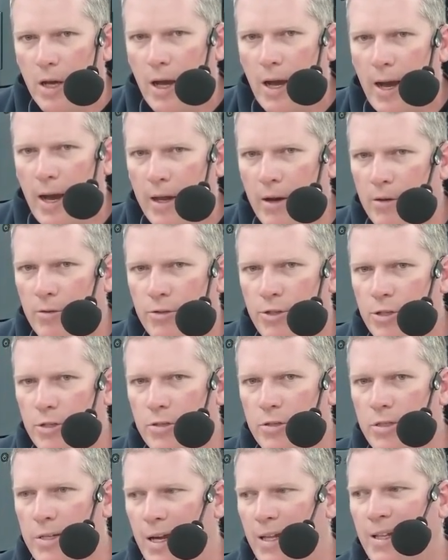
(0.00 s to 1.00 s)
I don't
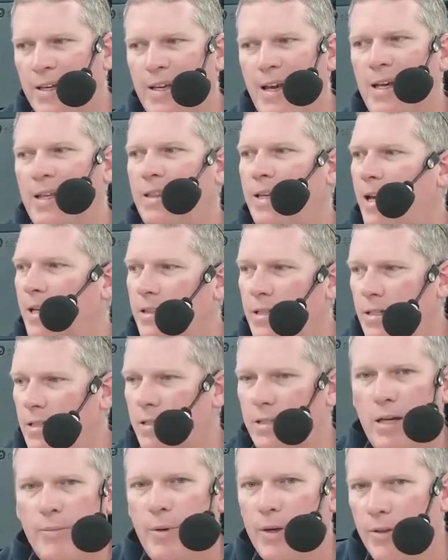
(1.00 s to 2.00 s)
just delegate that to
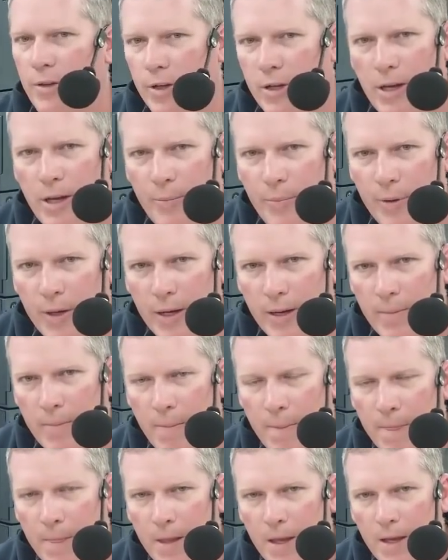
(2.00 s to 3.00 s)
some other company,
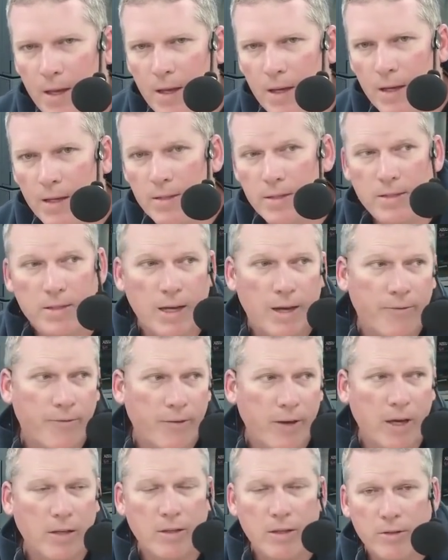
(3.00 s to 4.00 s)
because I
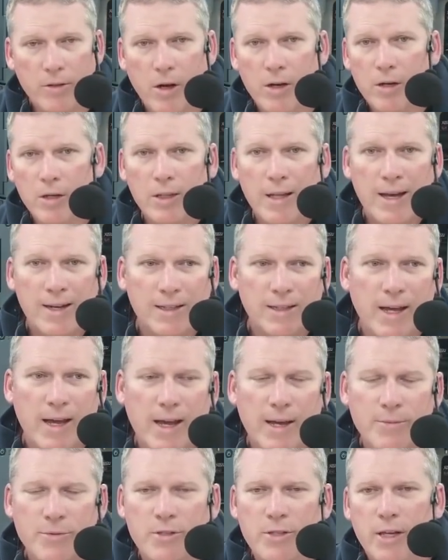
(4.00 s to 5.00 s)
found there are a lot of
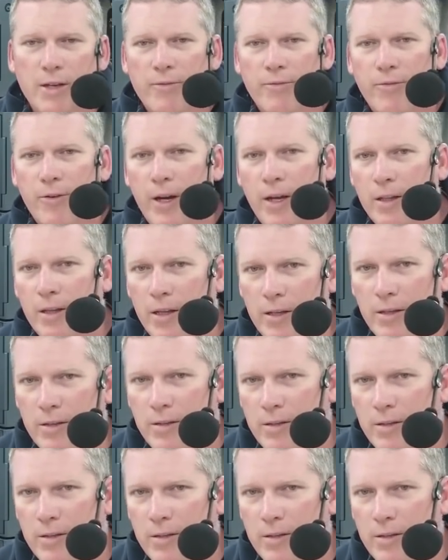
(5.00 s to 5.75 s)
labs that, frankly,